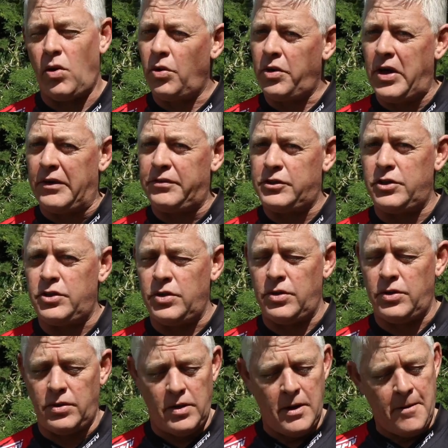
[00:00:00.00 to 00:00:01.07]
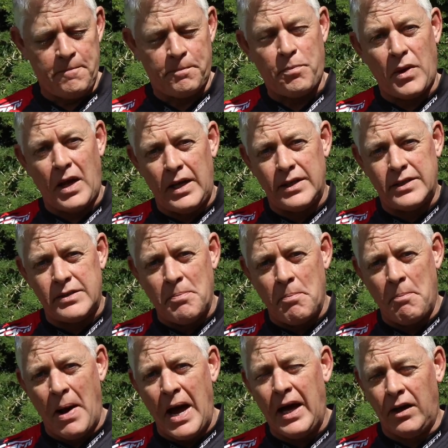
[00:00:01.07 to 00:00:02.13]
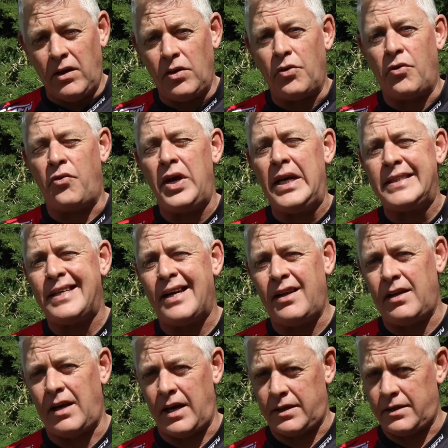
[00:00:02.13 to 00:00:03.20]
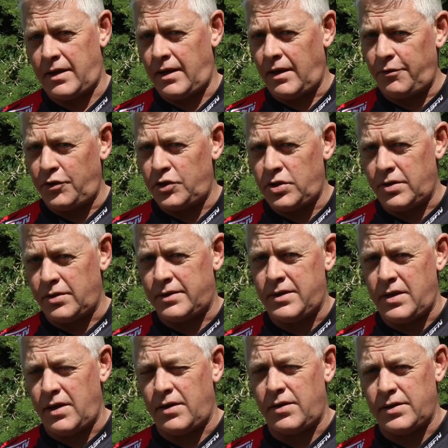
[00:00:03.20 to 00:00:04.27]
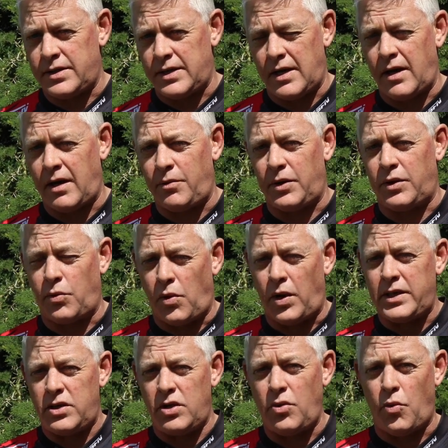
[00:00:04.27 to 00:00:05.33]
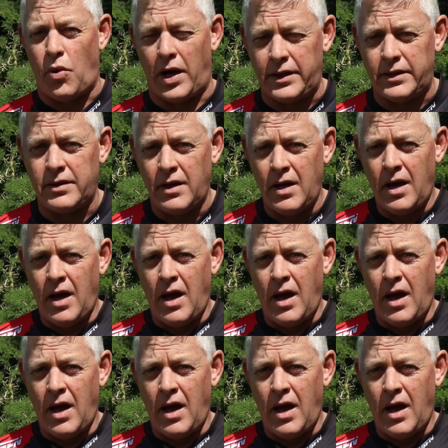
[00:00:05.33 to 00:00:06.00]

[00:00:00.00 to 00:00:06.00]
All you have to do is mail retail@kingfisher.co.za with what you want,